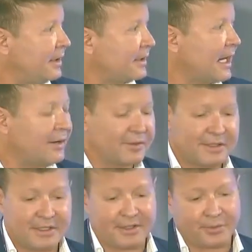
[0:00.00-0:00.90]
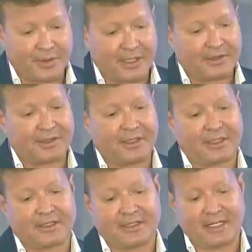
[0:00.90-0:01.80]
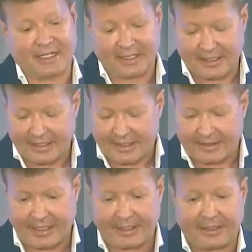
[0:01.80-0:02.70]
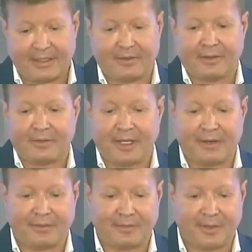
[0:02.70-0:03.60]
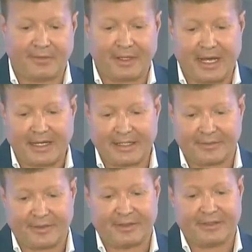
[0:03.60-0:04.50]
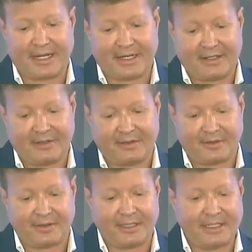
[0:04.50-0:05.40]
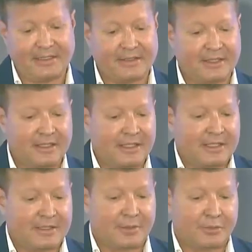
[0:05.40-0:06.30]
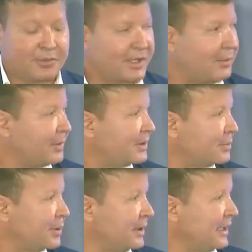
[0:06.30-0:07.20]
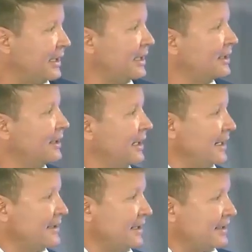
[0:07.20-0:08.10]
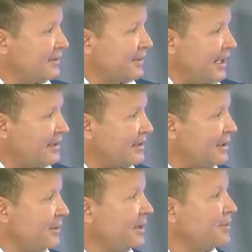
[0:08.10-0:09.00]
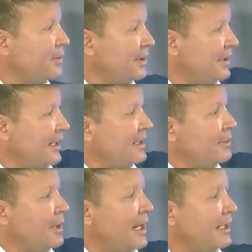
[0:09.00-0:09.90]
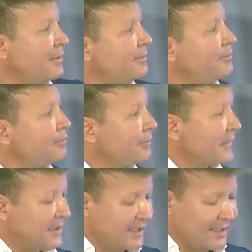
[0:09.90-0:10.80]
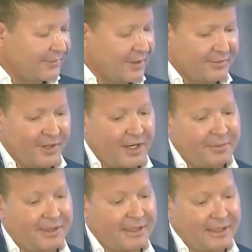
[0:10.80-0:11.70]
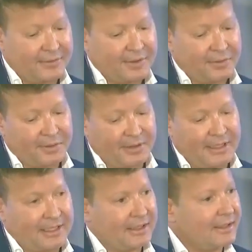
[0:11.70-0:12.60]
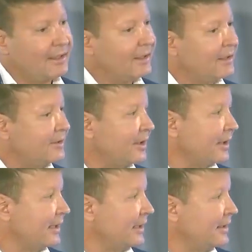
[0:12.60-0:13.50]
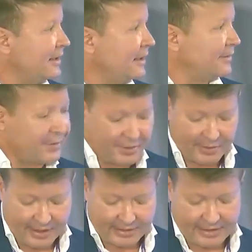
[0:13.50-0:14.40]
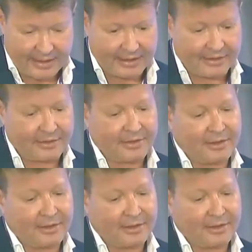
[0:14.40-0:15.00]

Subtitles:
conferences as well. So you can see that we have a lot of different data on these. Some with some pretty extensive cases. I mean, this one down at the bottom, significant involvement in the liver. We went in, targeted the liver directly, and